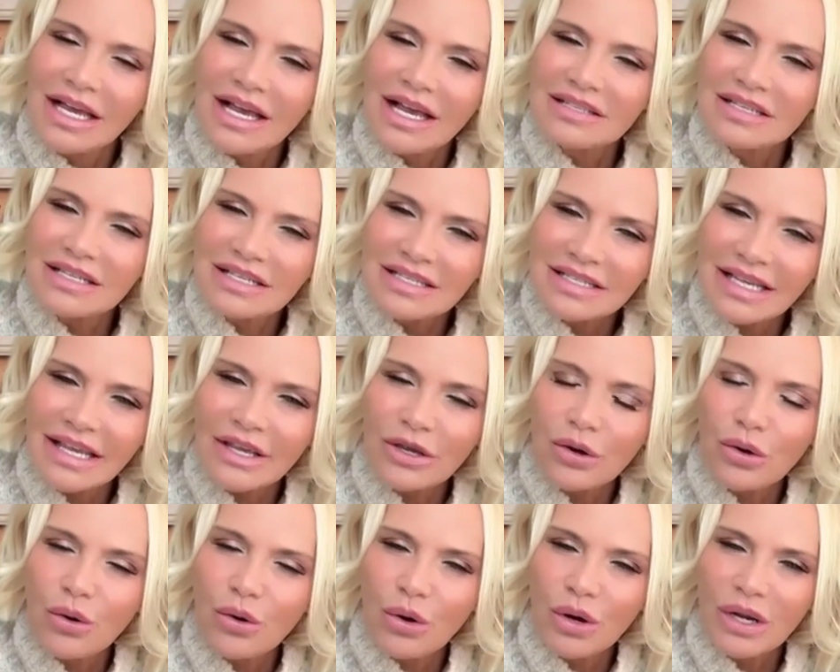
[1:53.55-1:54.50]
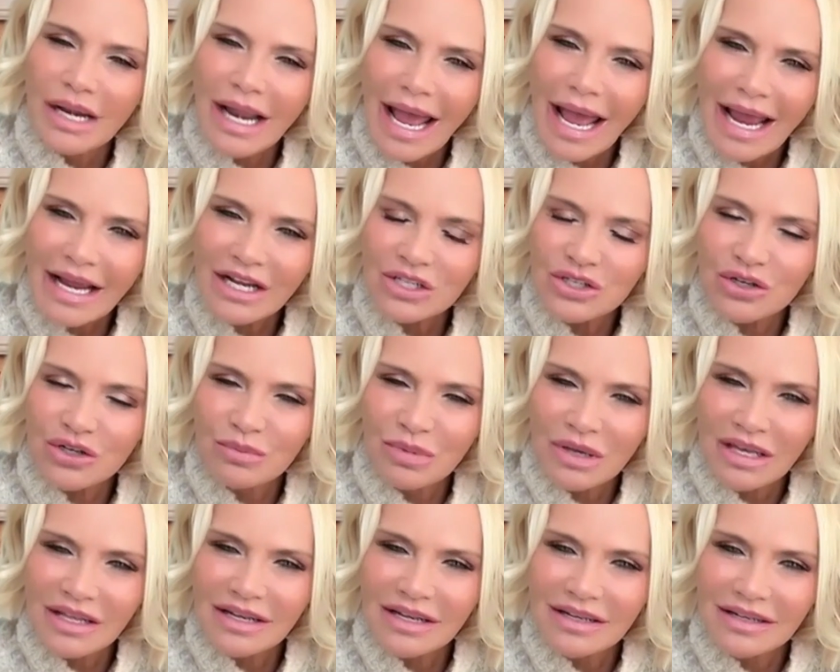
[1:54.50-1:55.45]
as a singer or an actor,
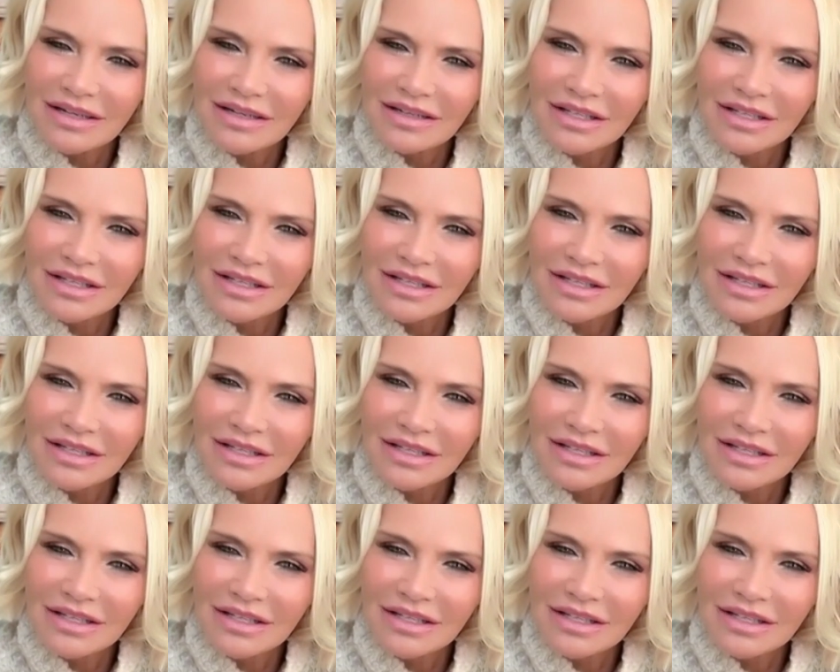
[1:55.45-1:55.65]
but